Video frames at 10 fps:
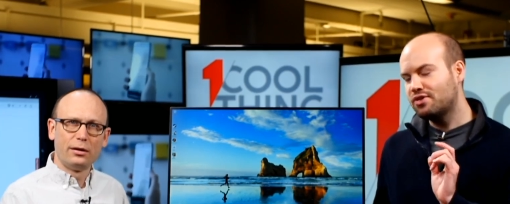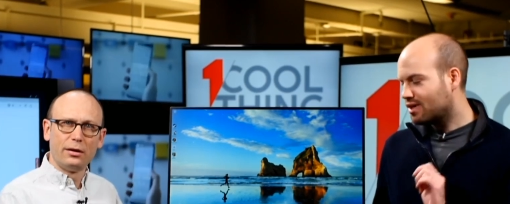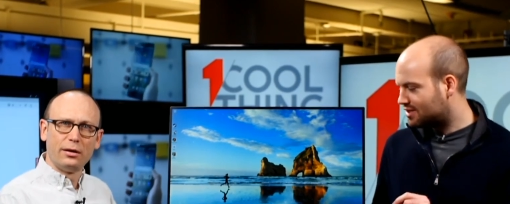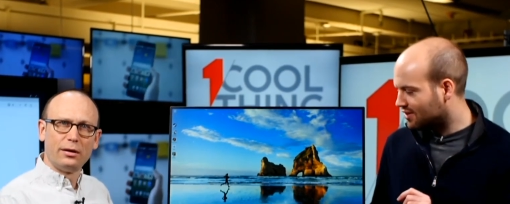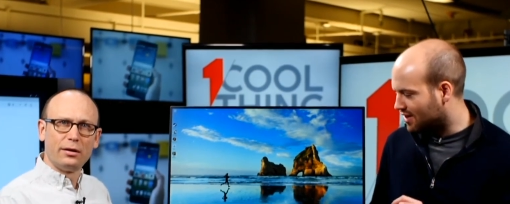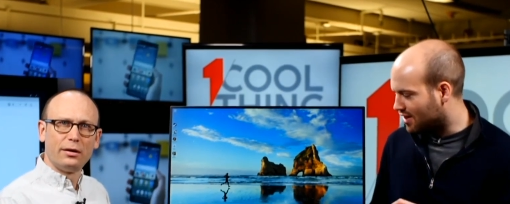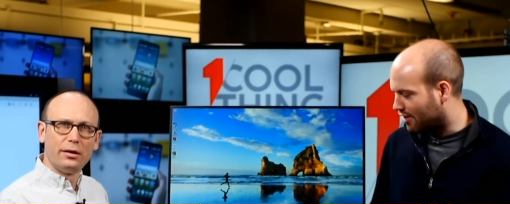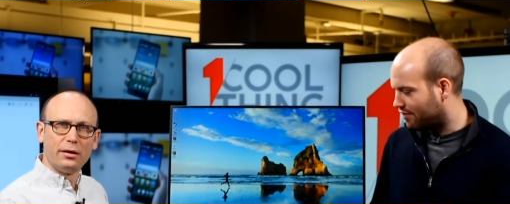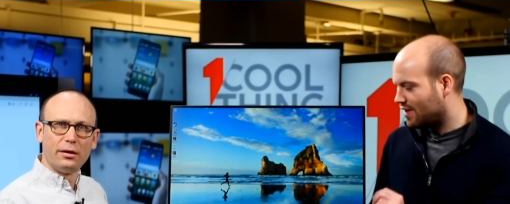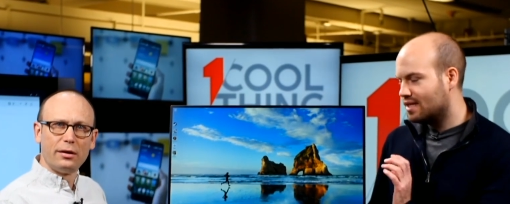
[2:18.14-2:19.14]
Speaker 1: interestingly
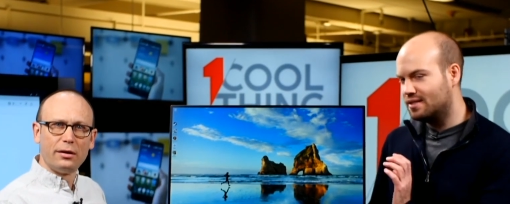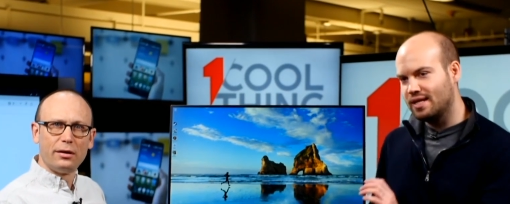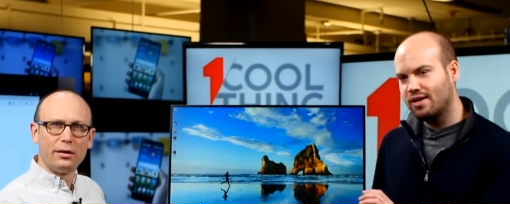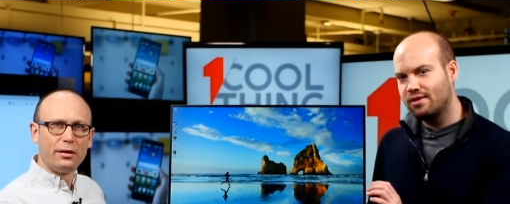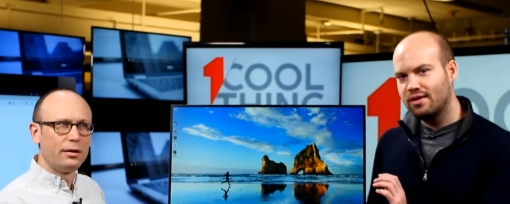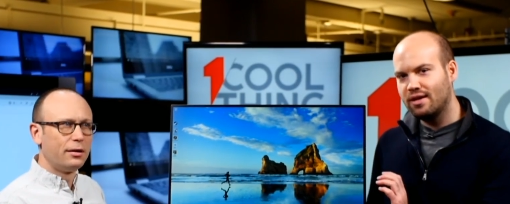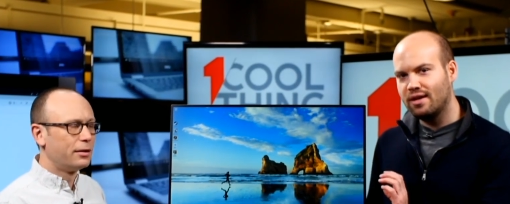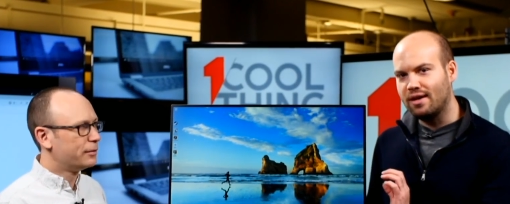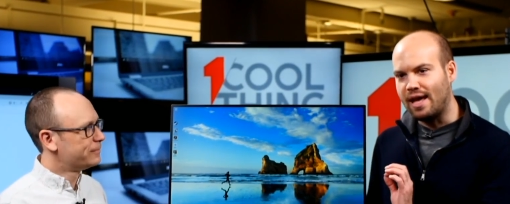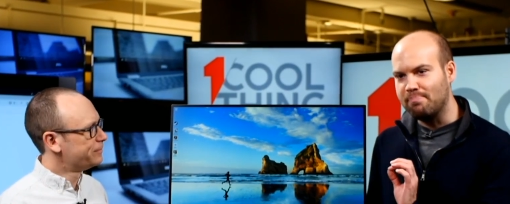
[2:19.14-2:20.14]
enough, Dell
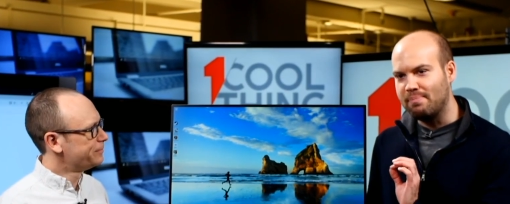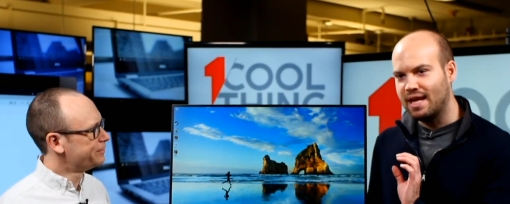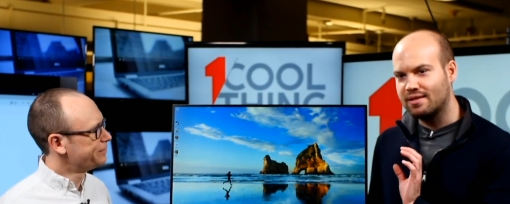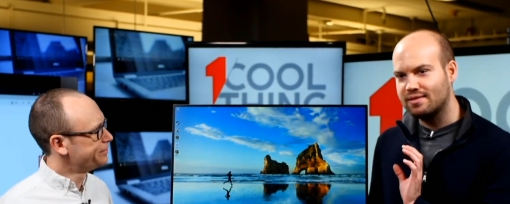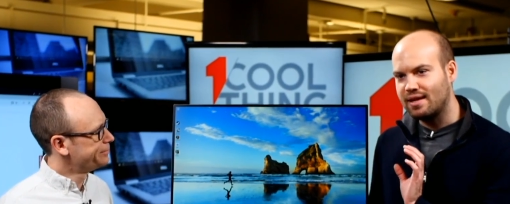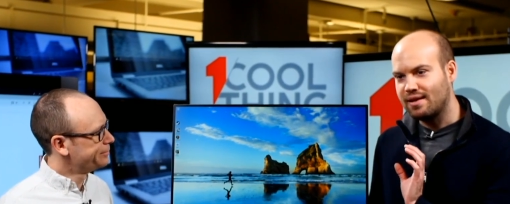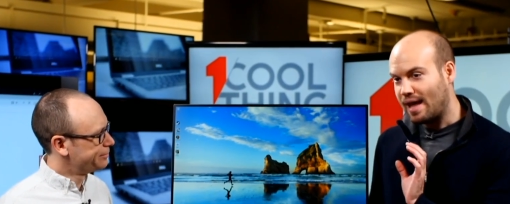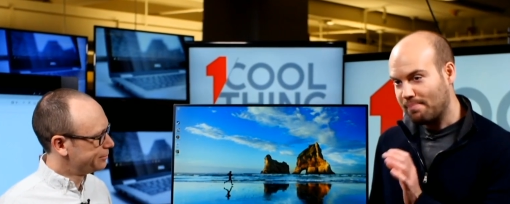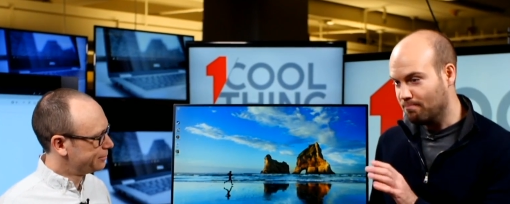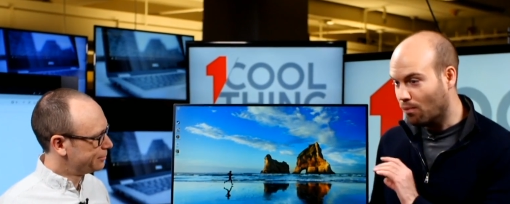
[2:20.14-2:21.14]
makes
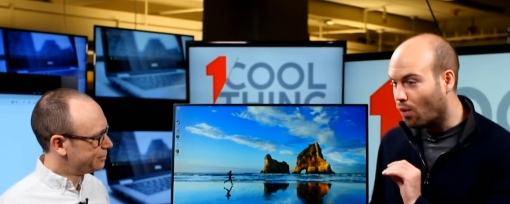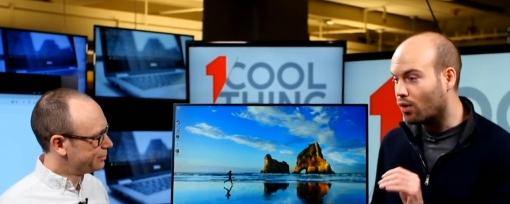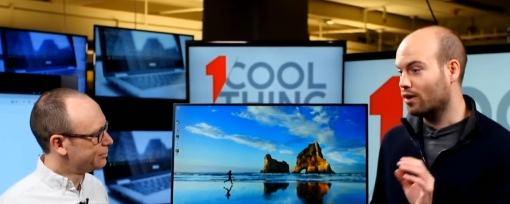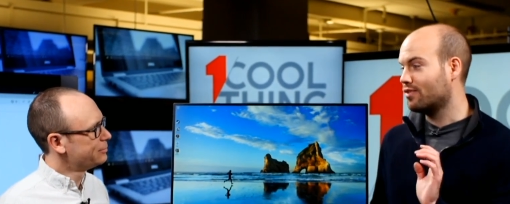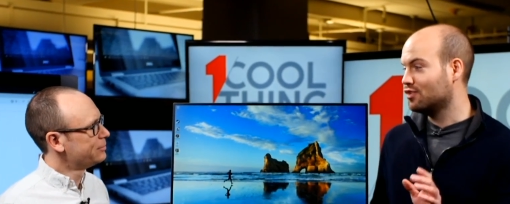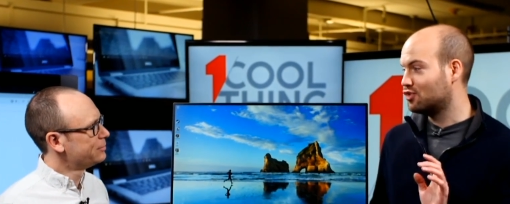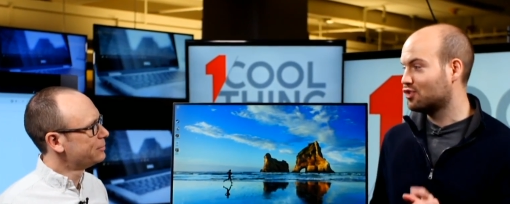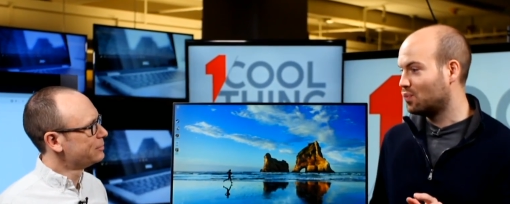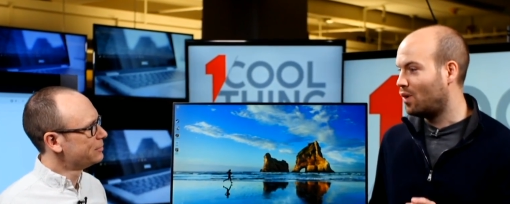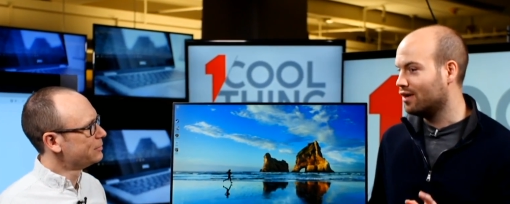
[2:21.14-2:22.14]
more than
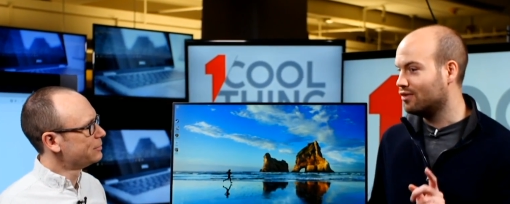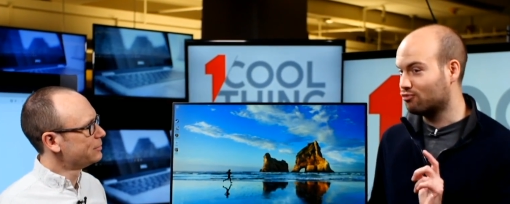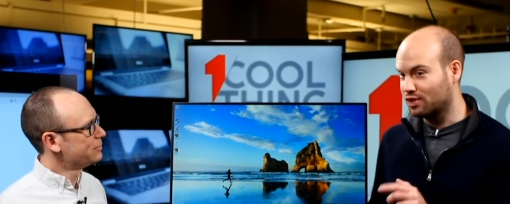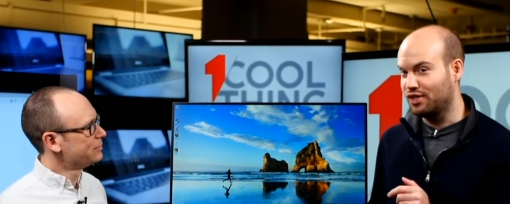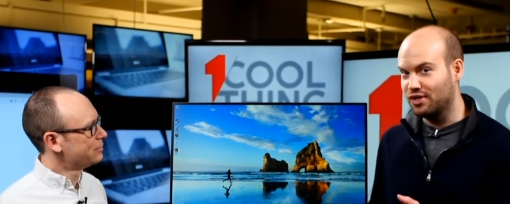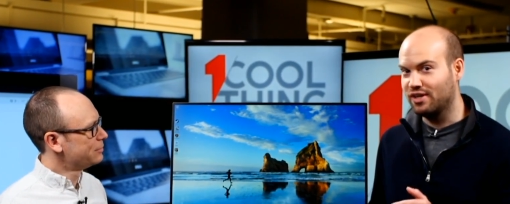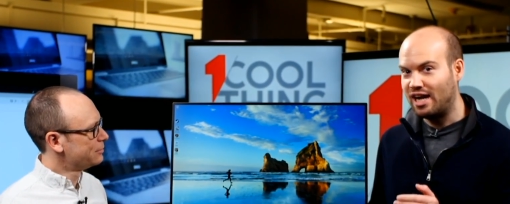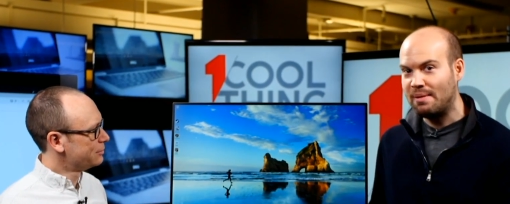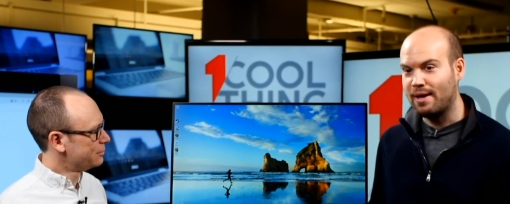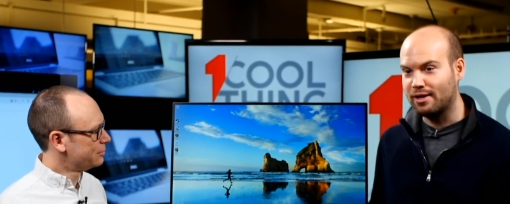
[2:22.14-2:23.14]
just one really good
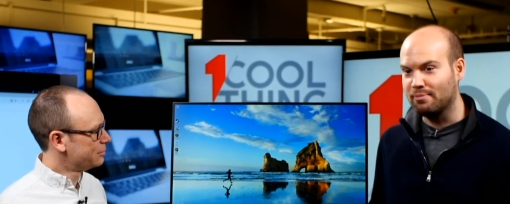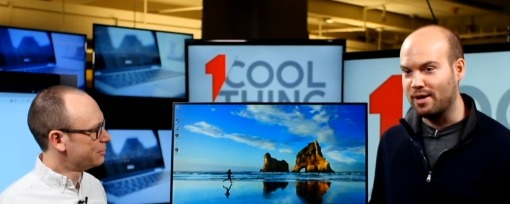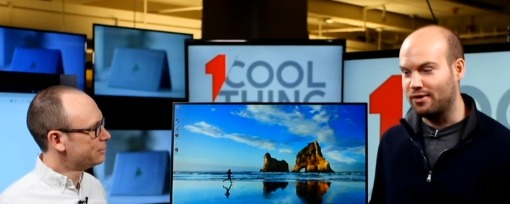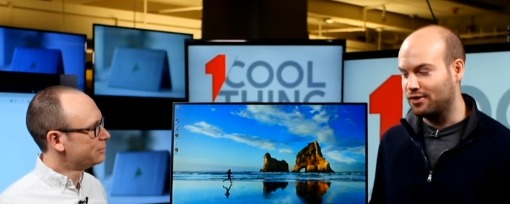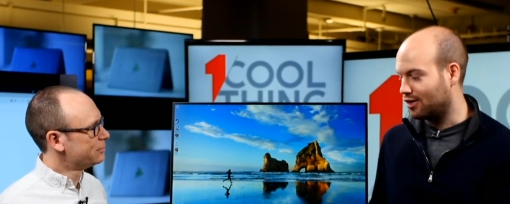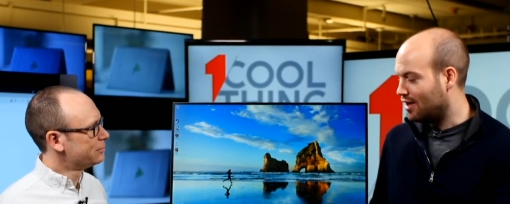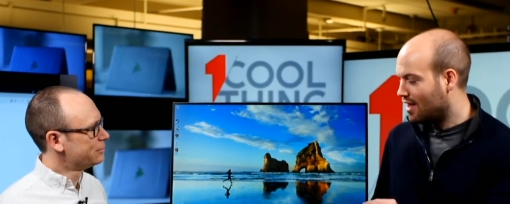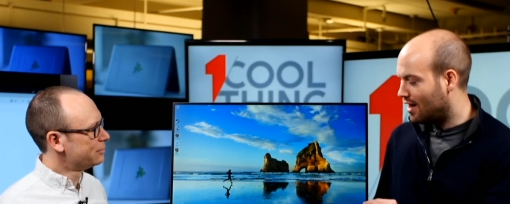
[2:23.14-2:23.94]
iMac competitor.